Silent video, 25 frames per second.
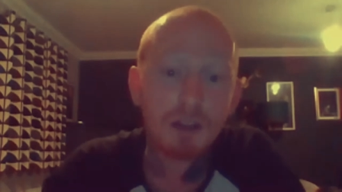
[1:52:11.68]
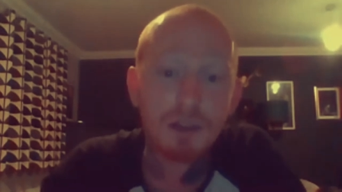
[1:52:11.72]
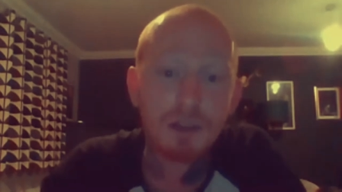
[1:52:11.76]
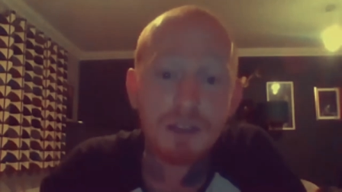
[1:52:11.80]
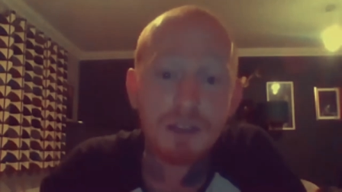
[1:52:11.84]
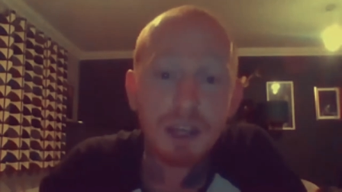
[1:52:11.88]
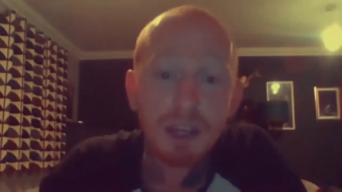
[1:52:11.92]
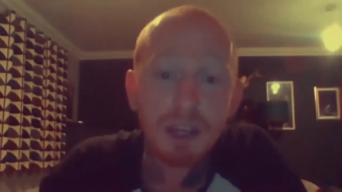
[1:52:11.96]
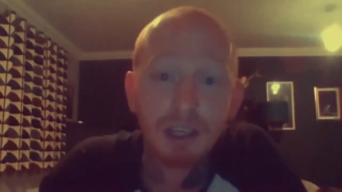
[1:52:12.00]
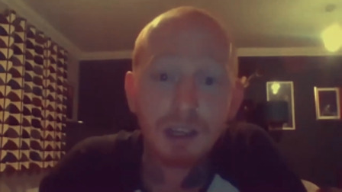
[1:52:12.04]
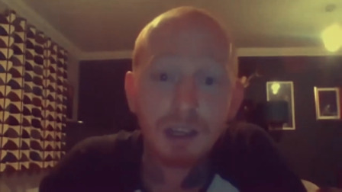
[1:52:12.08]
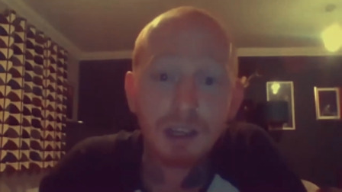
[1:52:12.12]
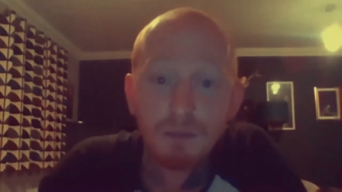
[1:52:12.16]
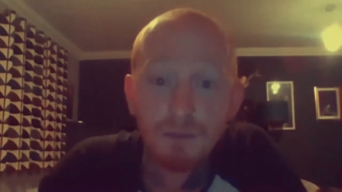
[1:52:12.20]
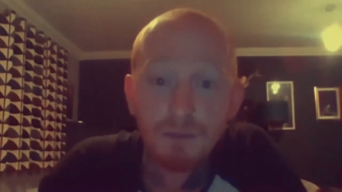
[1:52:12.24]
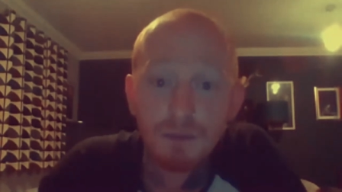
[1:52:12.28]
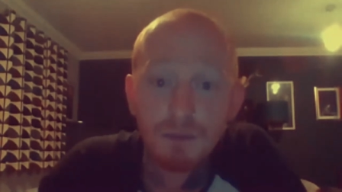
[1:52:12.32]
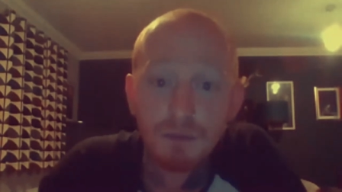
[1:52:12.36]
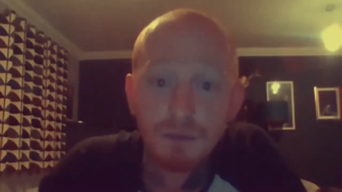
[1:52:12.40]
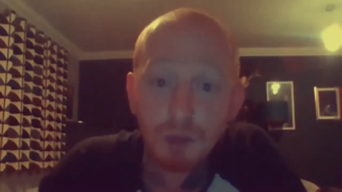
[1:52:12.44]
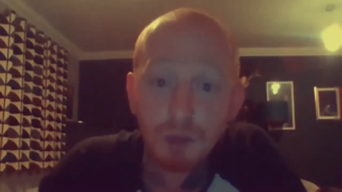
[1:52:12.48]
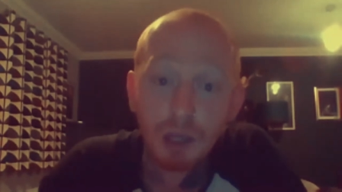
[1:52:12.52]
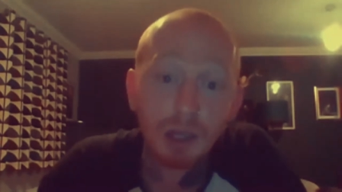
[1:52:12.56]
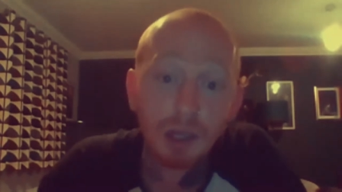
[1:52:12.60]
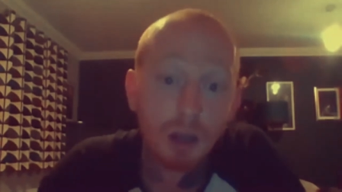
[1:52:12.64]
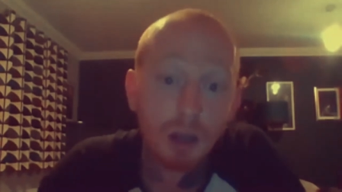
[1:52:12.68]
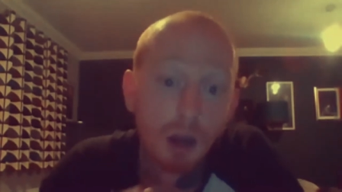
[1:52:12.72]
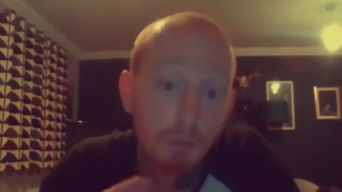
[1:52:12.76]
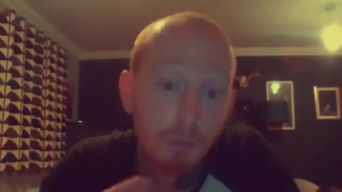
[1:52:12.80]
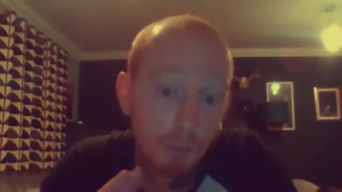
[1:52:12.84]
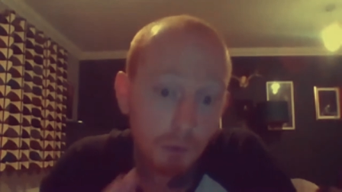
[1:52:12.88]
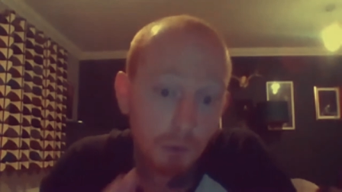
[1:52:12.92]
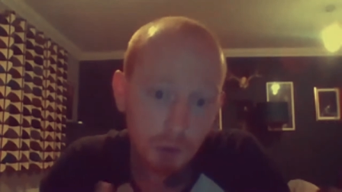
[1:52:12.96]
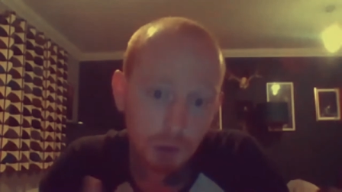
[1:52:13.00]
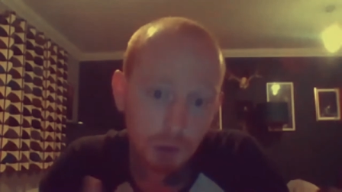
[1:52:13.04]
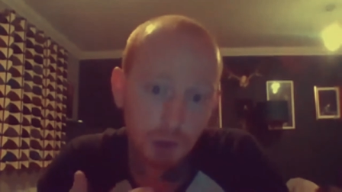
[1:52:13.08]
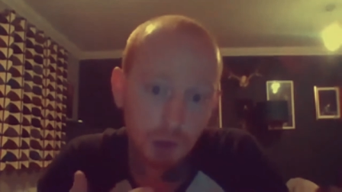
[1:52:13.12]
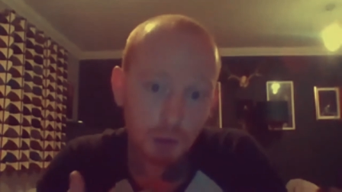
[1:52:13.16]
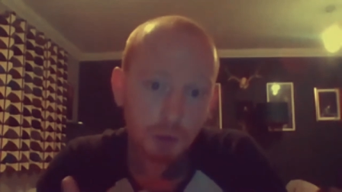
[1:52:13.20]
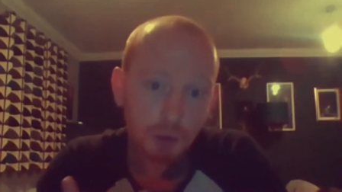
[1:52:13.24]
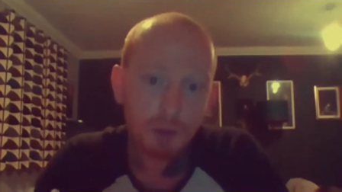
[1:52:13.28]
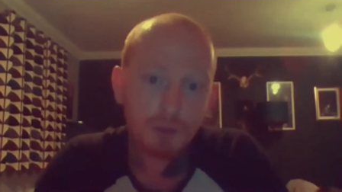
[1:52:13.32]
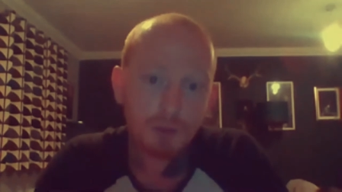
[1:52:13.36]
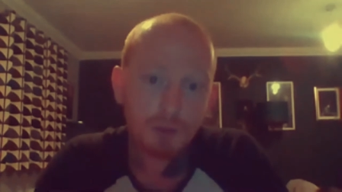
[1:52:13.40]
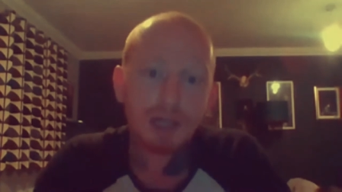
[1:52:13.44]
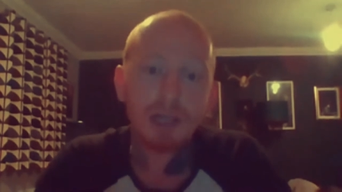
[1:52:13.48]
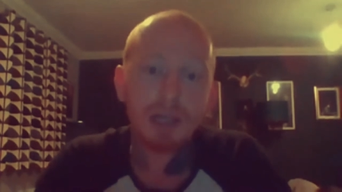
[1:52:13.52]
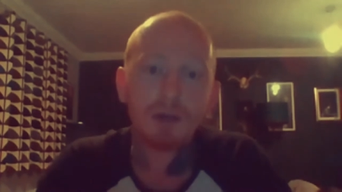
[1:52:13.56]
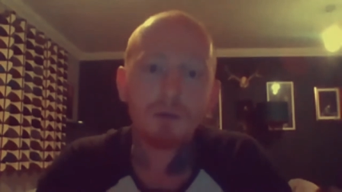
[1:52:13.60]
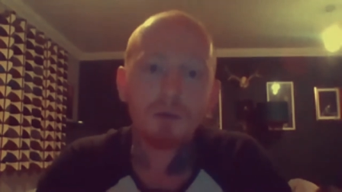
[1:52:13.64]
think, like, I'm sure you
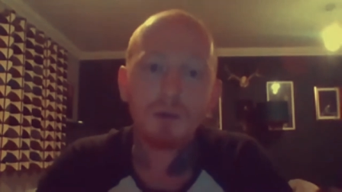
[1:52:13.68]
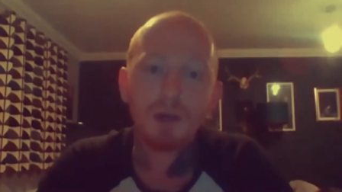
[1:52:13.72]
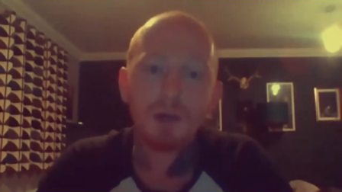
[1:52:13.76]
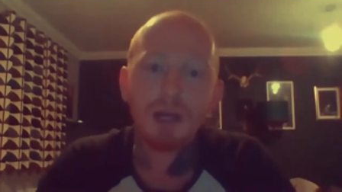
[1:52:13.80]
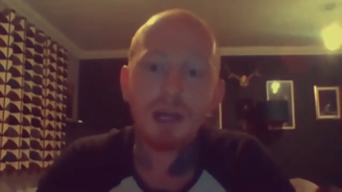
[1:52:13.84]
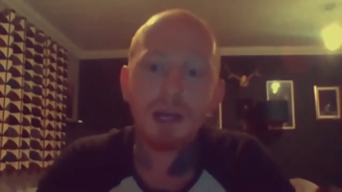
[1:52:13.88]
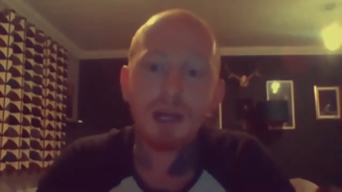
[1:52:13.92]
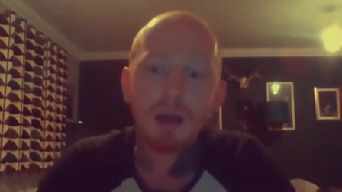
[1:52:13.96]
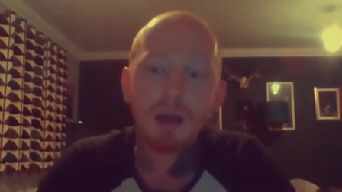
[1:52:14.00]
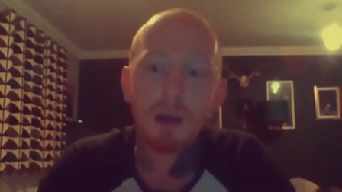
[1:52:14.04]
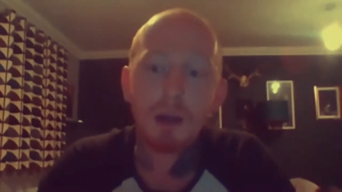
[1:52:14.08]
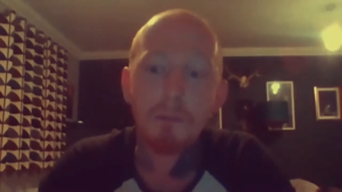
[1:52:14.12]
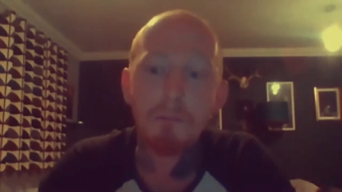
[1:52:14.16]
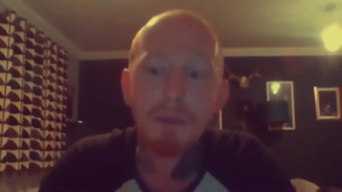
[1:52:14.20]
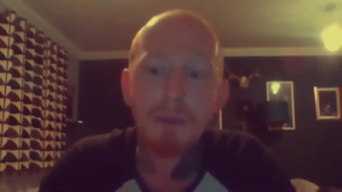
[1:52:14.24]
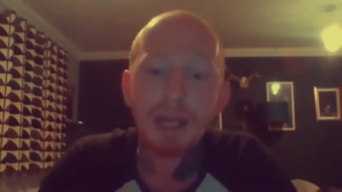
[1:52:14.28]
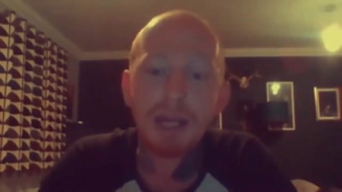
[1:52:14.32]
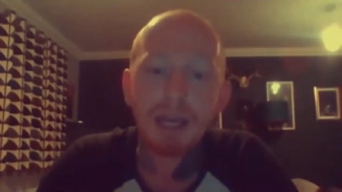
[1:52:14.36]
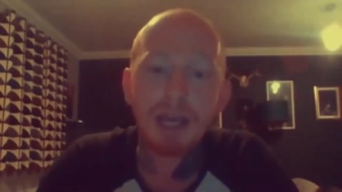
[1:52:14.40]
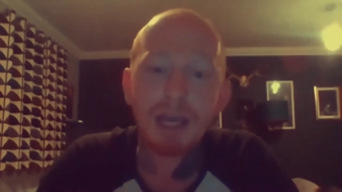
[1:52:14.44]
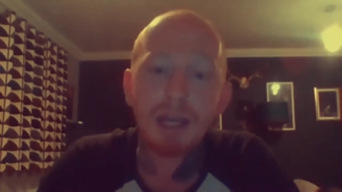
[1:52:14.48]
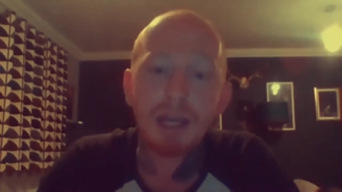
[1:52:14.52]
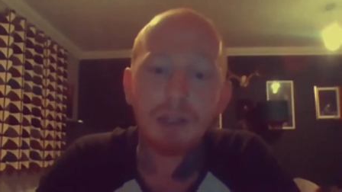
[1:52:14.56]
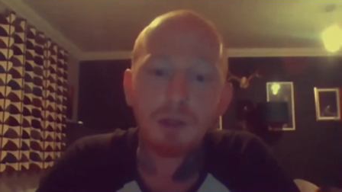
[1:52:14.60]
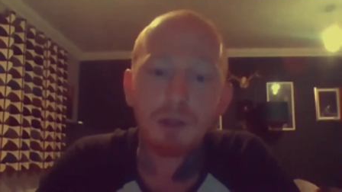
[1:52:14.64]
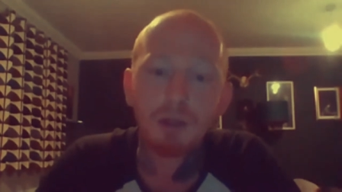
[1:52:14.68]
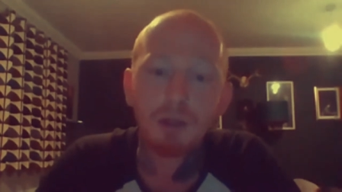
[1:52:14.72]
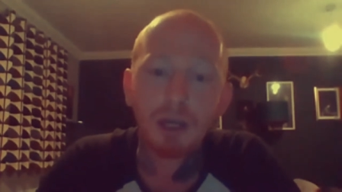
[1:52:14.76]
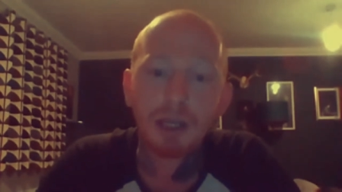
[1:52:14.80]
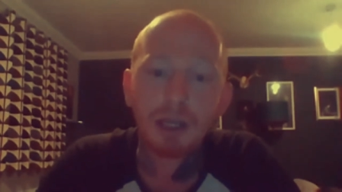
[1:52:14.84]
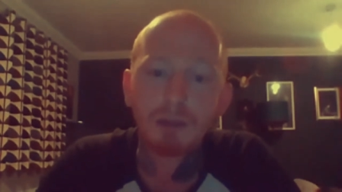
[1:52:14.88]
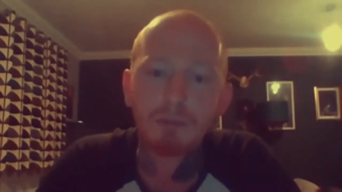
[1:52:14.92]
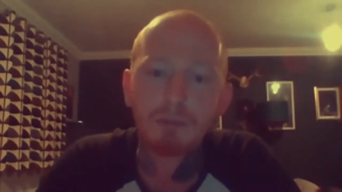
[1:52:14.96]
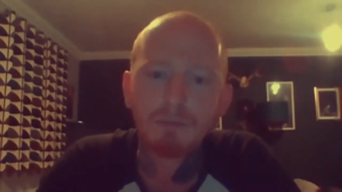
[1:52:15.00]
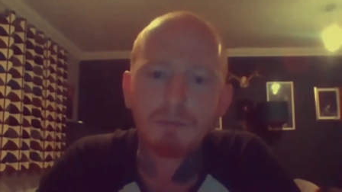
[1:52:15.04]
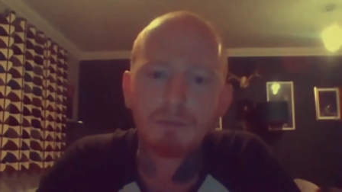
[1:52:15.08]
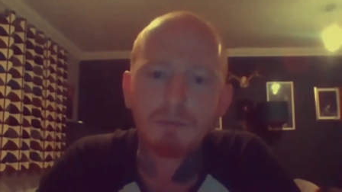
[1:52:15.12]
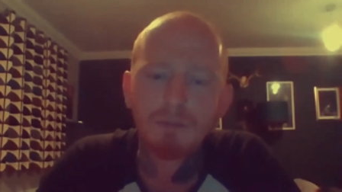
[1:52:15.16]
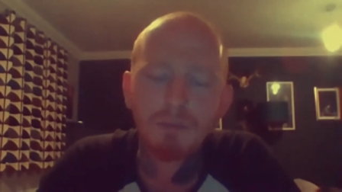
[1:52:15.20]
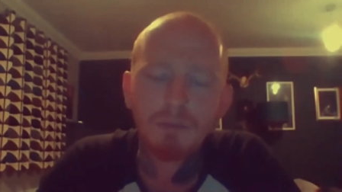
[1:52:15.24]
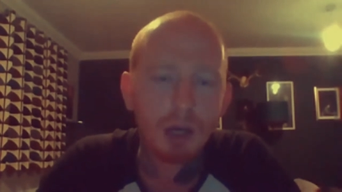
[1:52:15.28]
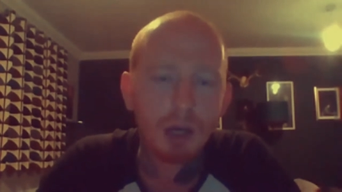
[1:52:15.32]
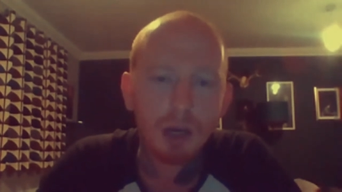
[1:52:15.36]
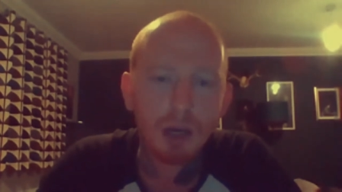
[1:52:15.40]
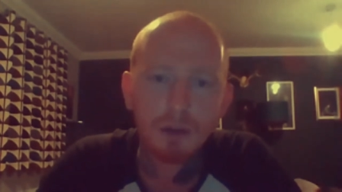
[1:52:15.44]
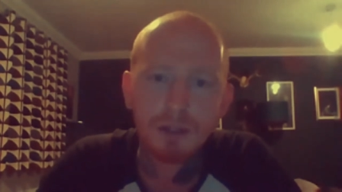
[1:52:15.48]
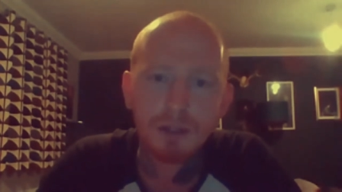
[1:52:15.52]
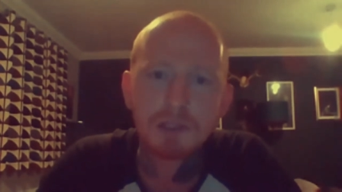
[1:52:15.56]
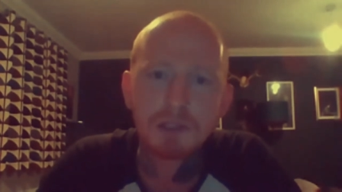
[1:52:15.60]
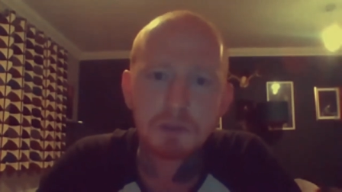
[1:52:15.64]
get it, where a minute in, you're like, no,
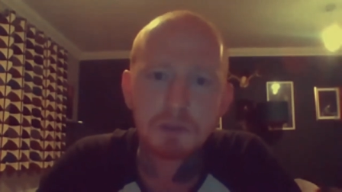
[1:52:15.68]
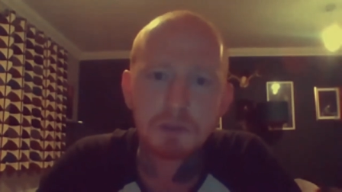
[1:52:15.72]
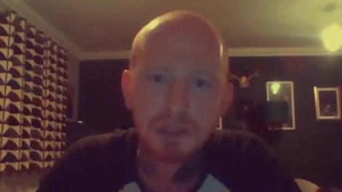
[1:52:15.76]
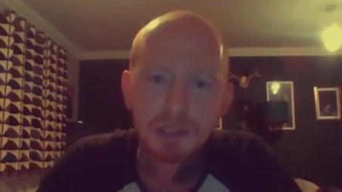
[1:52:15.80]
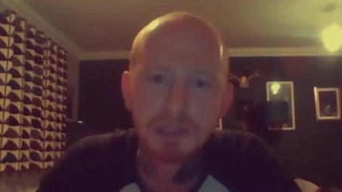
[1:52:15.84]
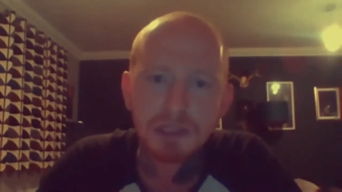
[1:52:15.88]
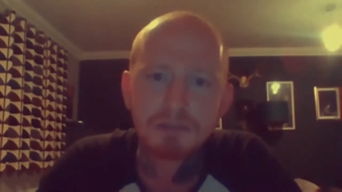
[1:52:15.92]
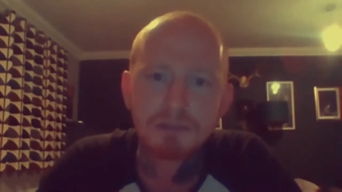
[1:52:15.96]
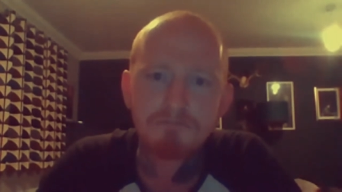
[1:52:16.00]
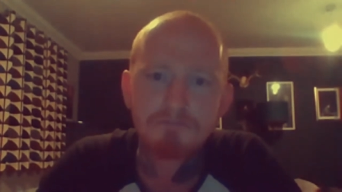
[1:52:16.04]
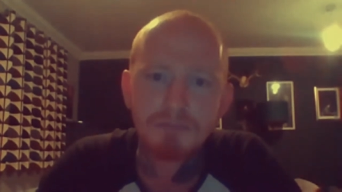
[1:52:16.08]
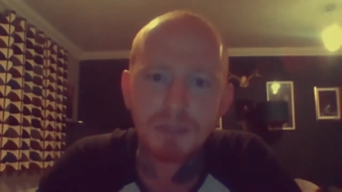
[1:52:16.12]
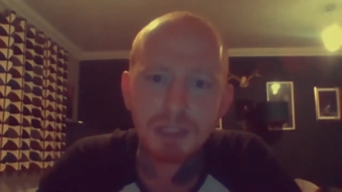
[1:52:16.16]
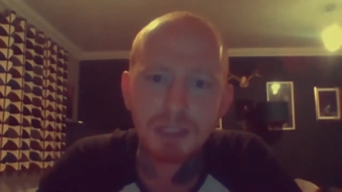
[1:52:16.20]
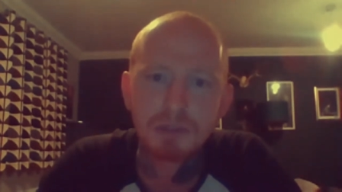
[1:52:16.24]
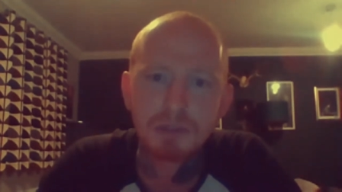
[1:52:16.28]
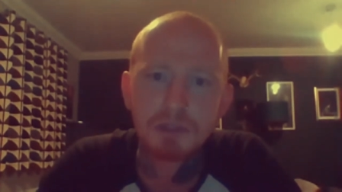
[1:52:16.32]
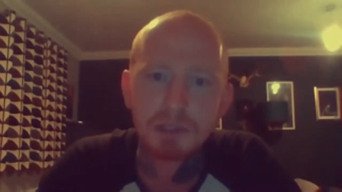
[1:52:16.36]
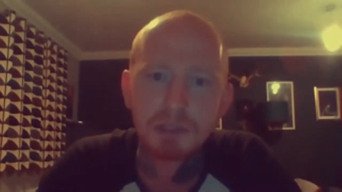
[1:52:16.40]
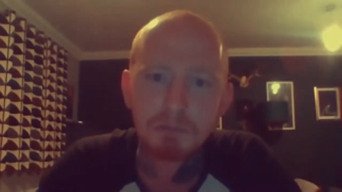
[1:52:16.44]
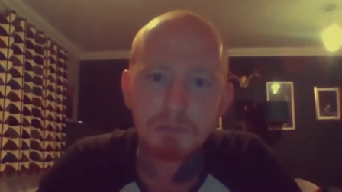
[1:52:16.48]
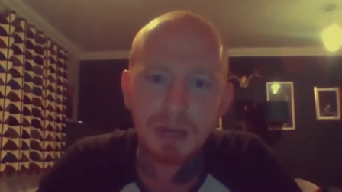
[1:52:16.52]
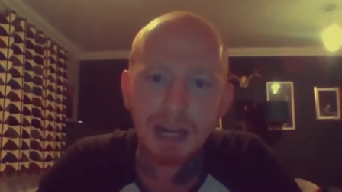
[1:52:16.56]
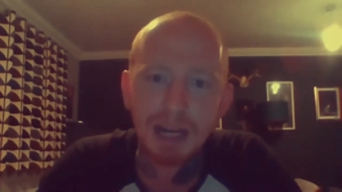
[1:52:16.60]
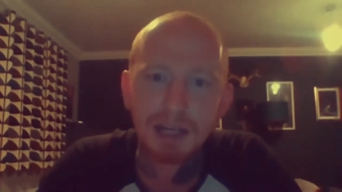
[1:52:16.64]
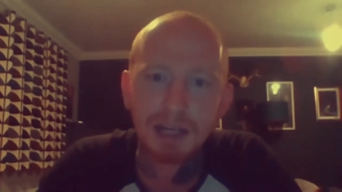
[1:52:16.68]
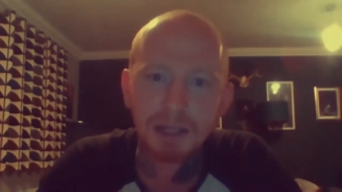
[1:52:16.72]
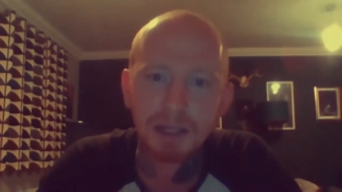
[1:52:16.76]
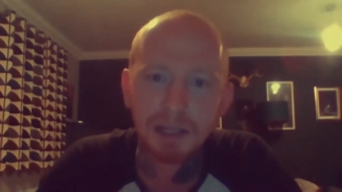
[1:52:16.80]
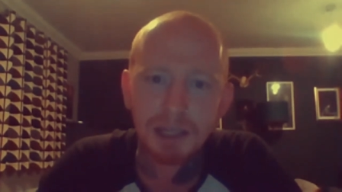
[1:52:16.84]
this was a bad idea.